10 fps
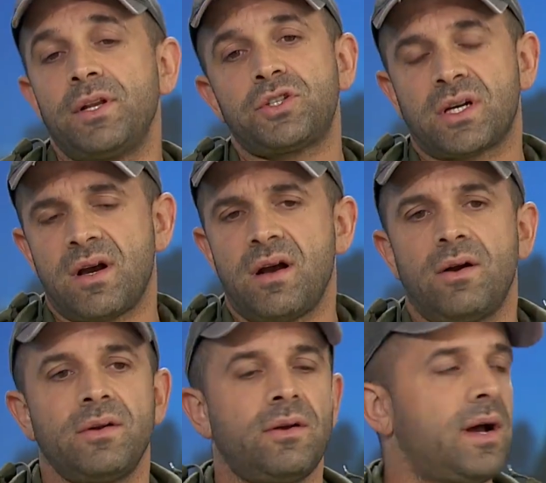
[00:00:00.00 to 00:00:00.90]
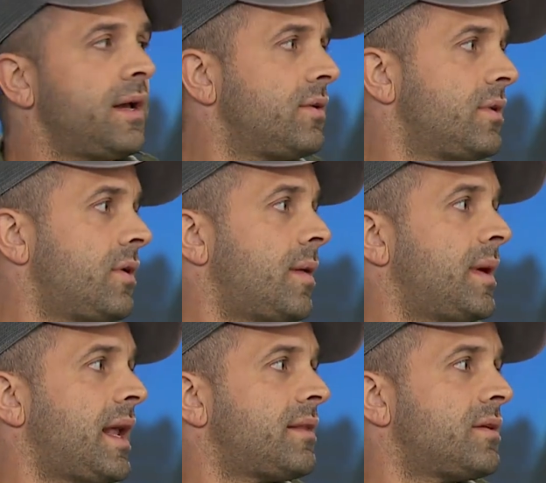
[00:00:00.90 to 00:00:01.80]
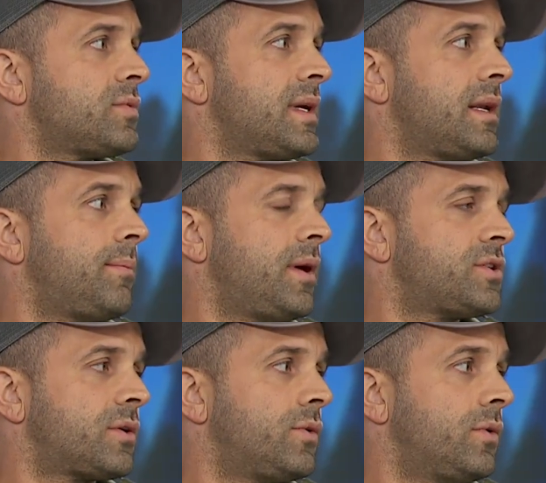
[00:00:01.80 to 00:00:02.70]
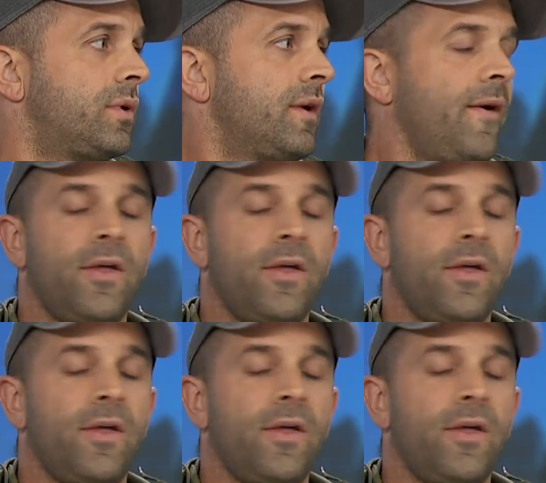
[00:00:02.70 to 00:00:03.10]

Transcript: But in Chicago, you know, I don't know. I mean, I, there, we get a bunch of cool.